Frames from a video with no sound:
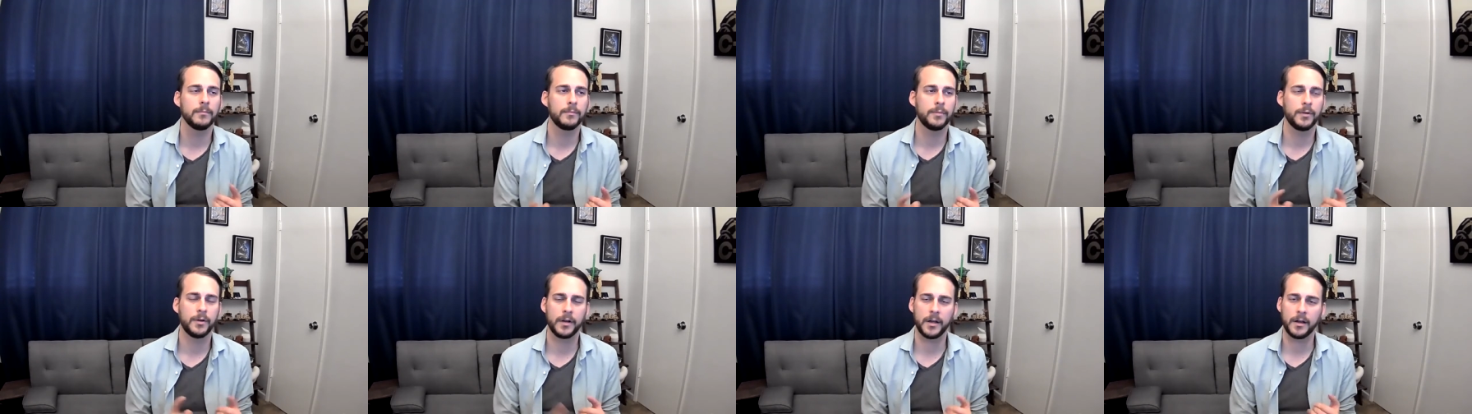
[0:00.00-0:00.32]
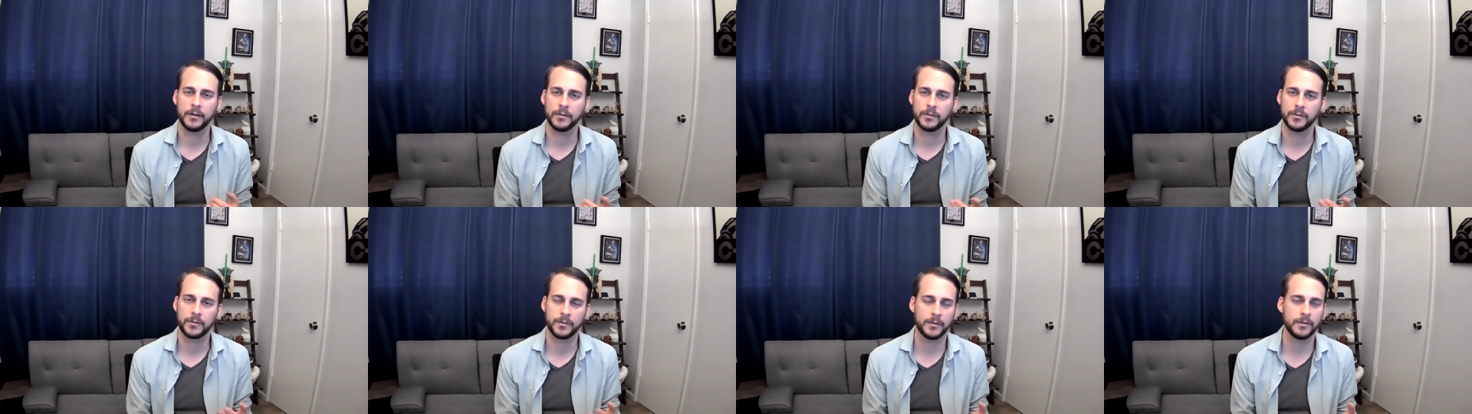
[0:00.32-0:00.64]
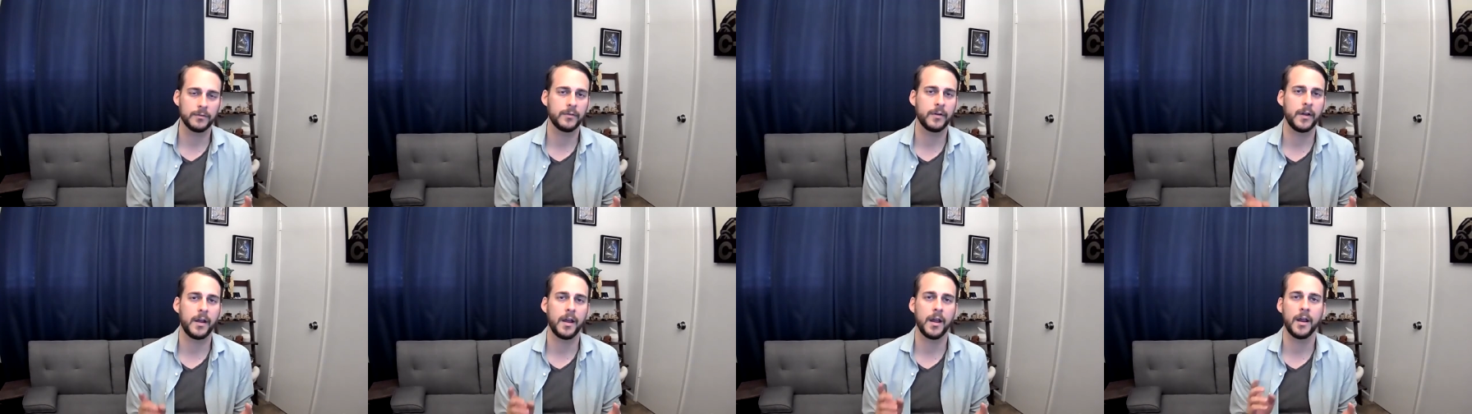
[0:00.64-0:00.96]
Put out a
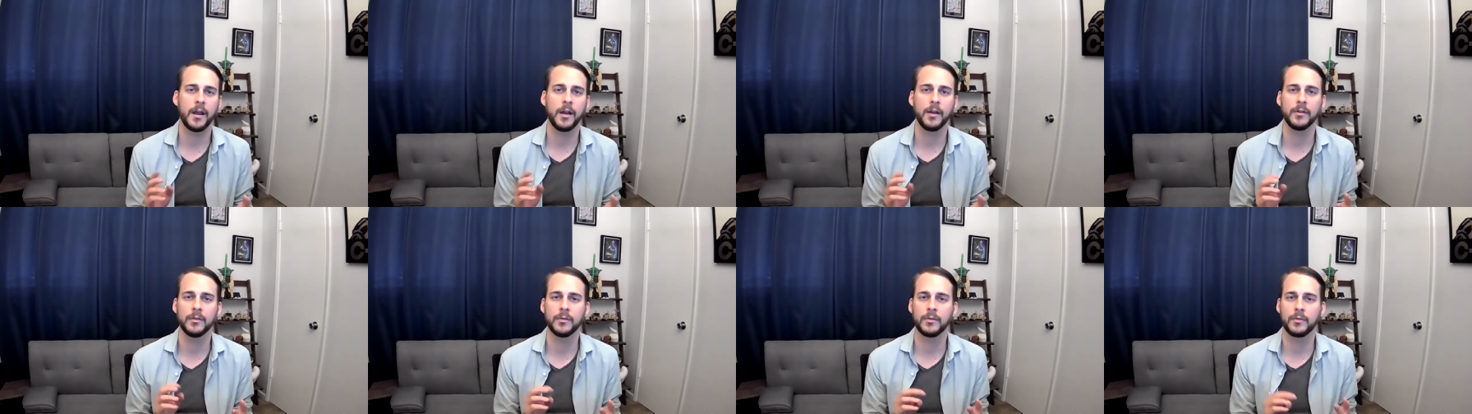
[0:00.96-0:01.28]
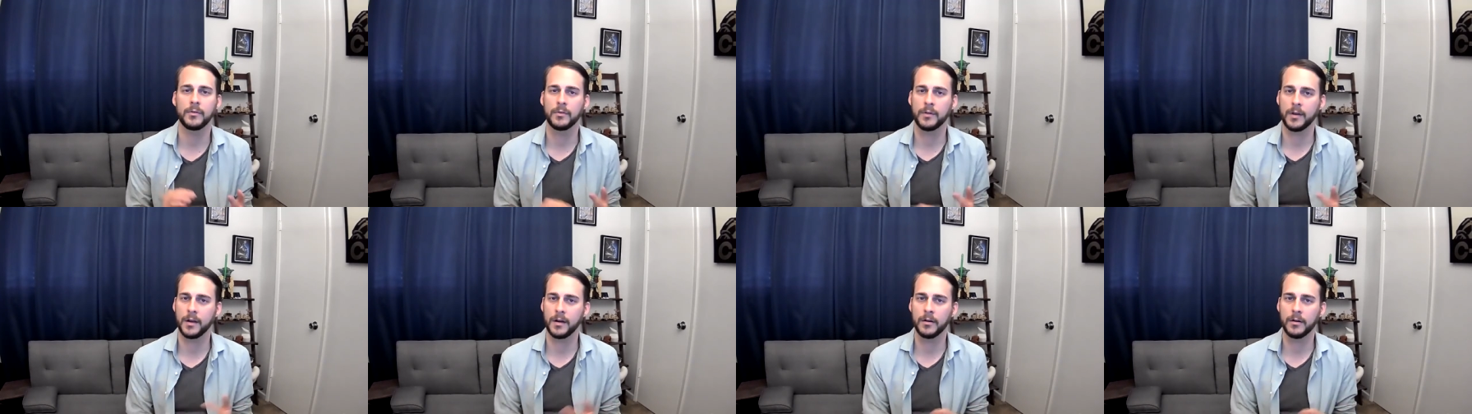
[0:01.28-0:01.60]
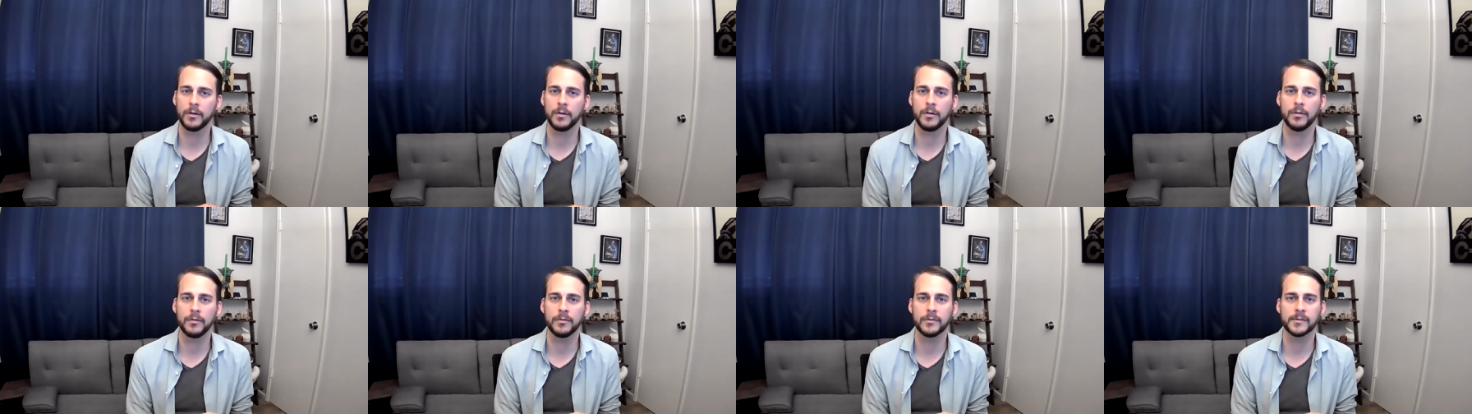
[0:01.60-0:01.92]
survey,
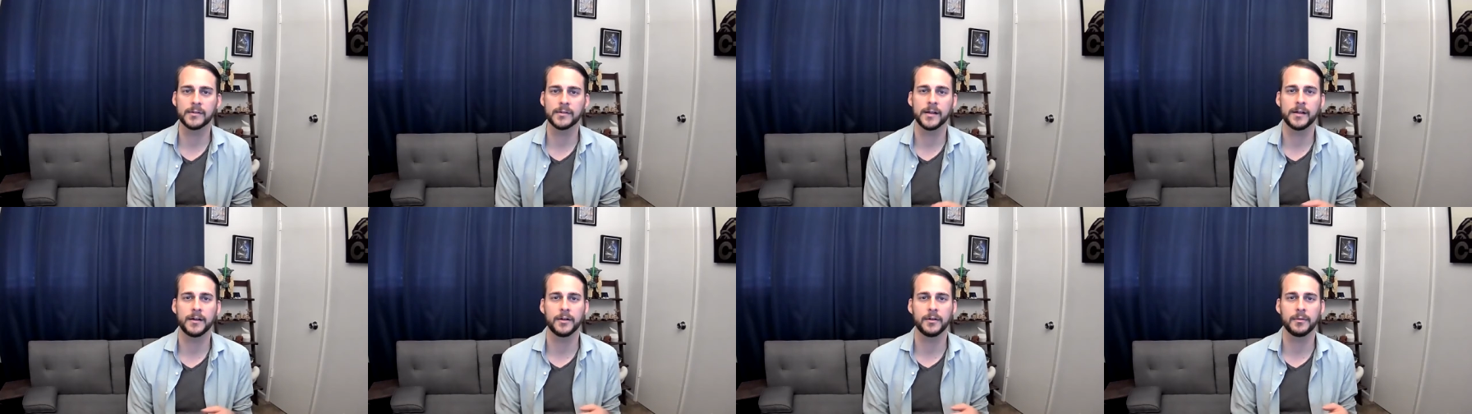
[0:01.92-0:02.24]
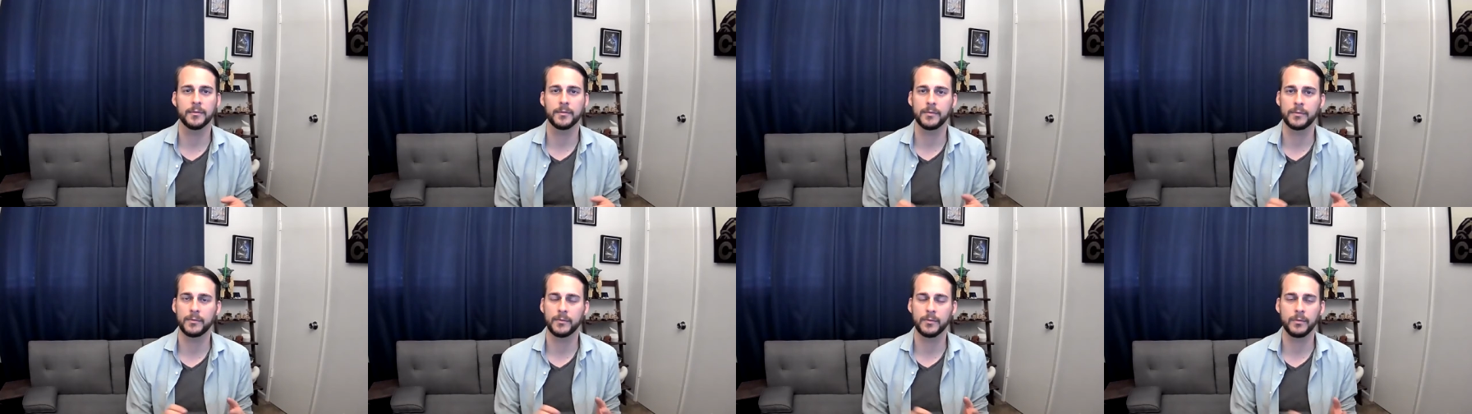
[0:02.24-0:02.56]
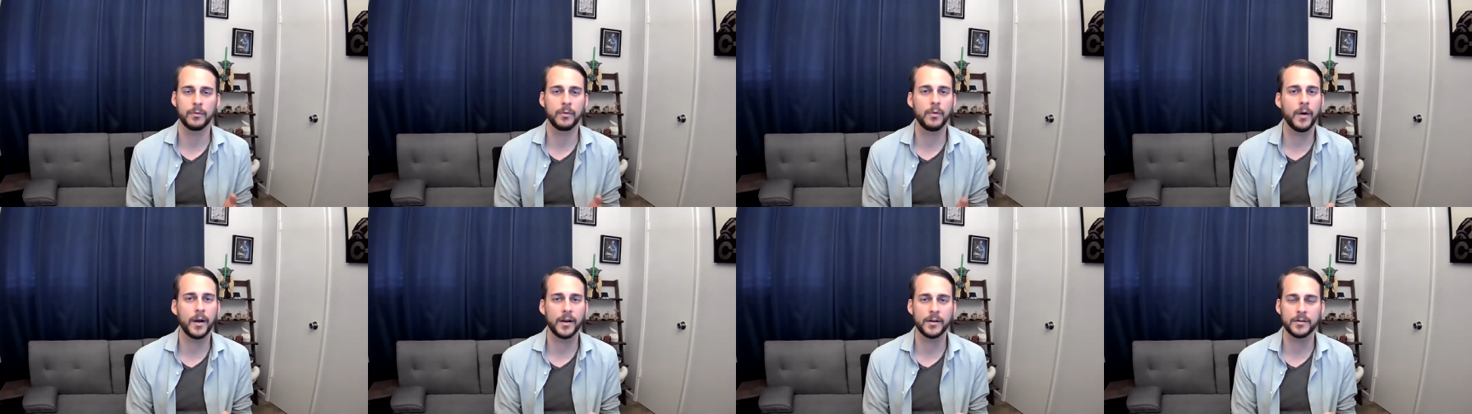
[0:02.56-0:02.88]
send a newsletter with
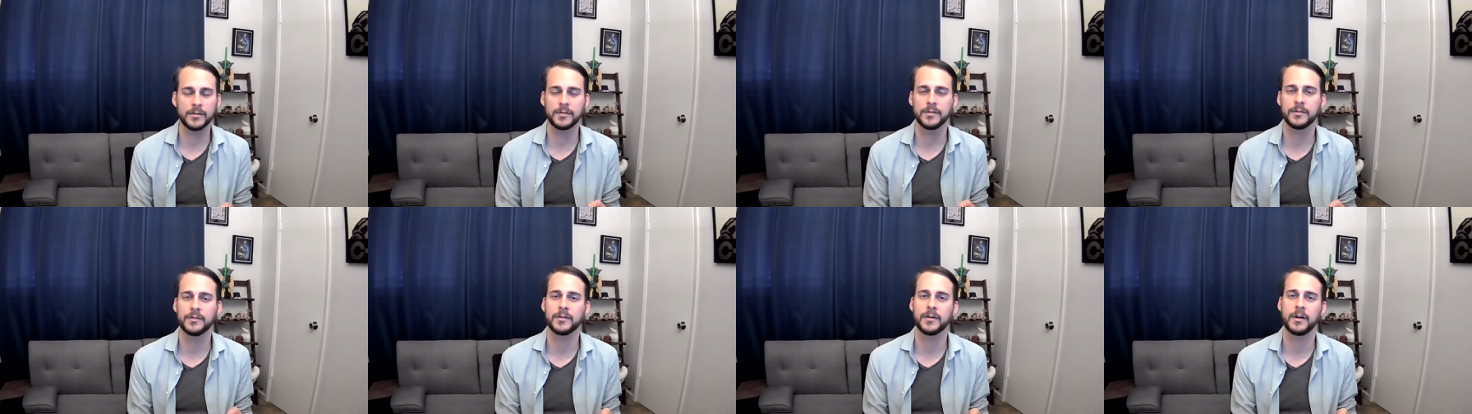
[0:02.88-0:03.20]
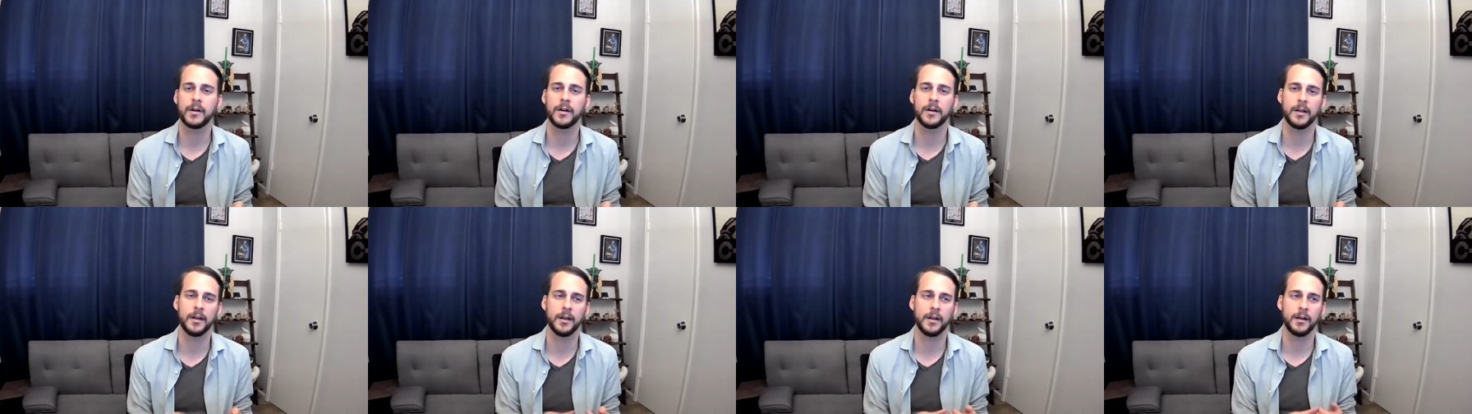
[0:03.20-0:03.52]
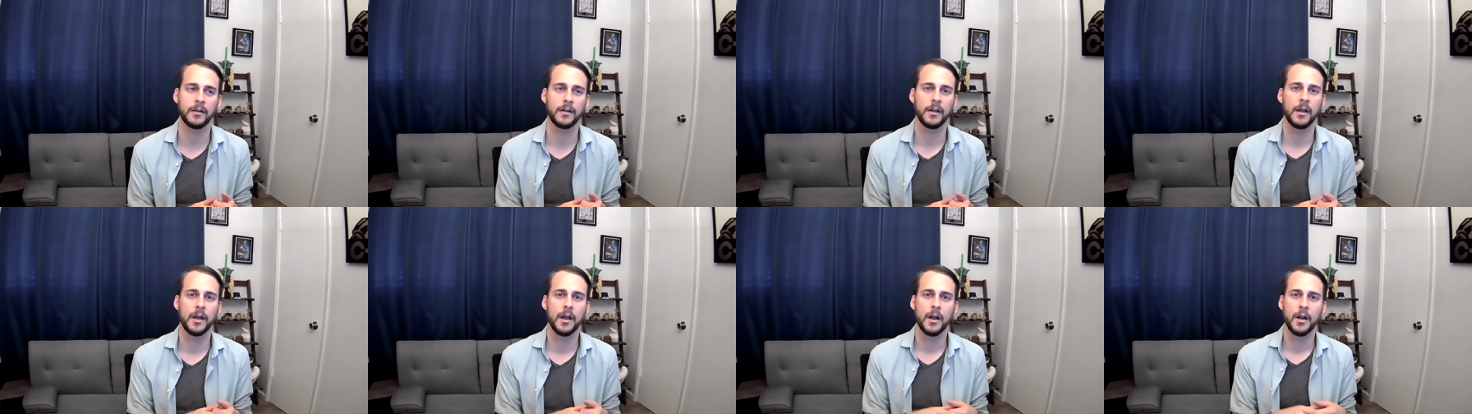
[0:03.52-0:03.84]
questions on
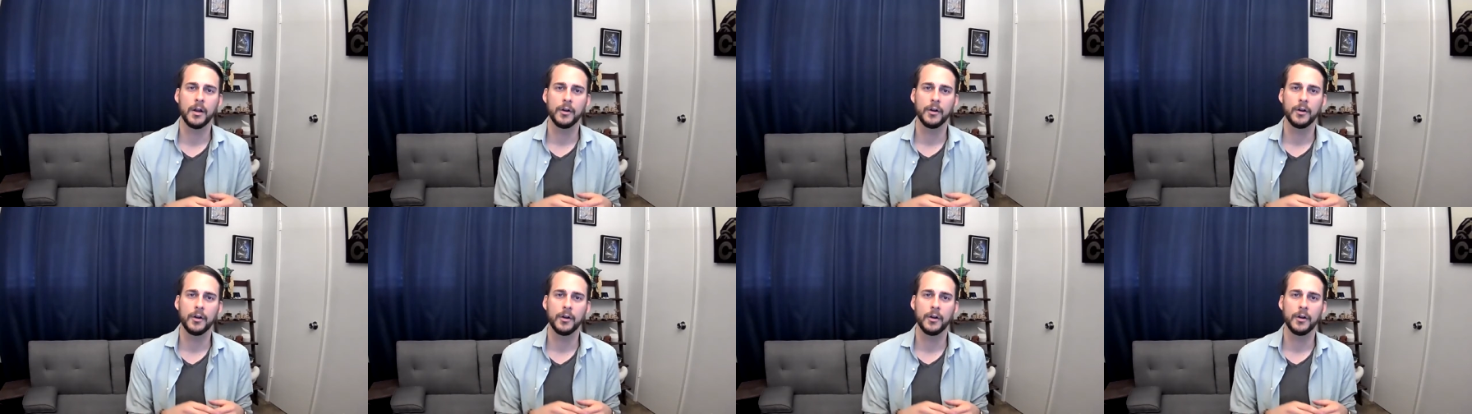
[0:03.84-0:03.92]
it.